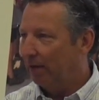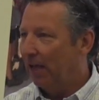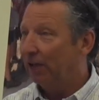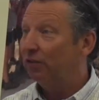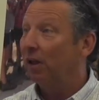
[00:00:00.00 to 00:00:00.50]

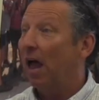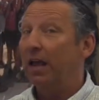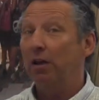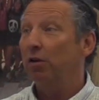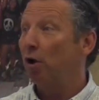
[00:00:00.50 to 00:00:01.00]
It's
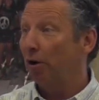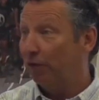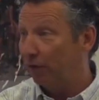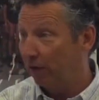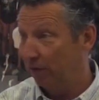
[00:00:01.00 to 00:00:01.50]
like
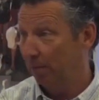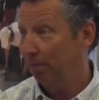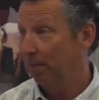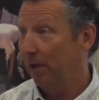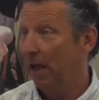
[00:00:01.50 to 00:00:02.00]
narcissism
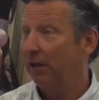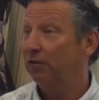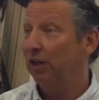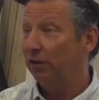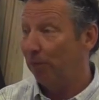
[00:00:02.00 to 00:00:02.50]
and
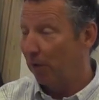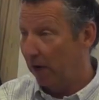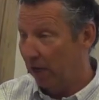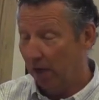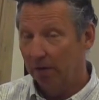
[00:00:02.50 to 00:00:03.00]

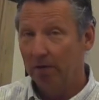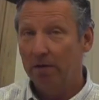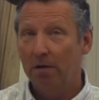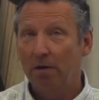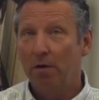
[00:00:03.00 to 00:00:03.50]
schizophrenia
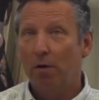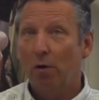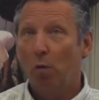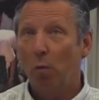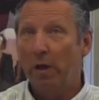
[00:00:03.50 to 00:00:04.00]

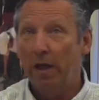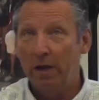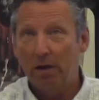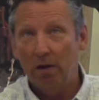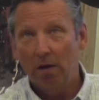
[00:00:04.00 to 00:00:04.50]

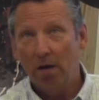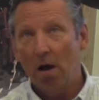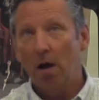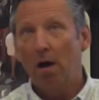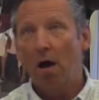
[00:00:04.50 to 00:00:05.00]
when
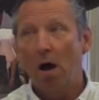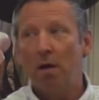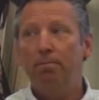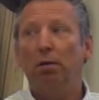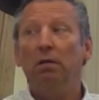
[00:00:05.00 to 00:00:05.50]

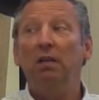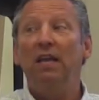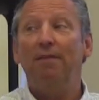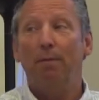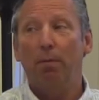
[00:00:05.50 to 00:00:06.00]

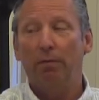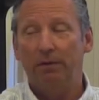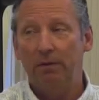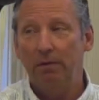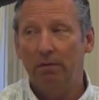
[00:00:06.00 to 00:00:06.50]
unbelievable
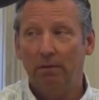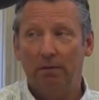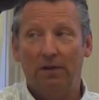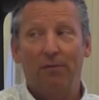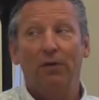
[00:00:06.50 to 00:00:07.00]

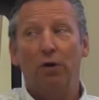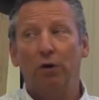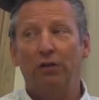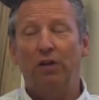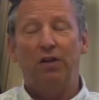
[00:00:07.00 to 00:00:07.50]

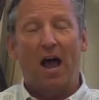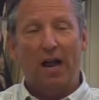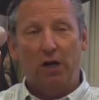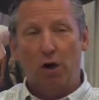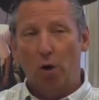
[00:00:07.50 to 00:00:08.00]
difficult to
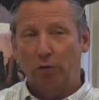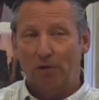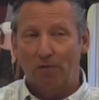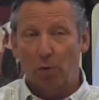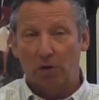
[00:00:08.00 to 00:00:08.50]
diagnose
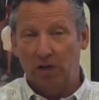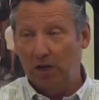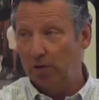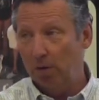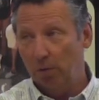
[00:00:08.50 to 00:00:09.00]
a
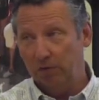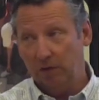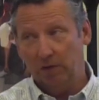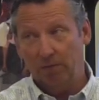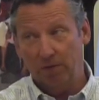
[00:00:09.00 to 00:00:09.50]
14-year-old with
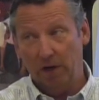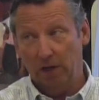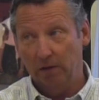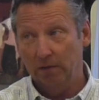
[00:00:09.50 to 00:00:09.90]
schizophrenia.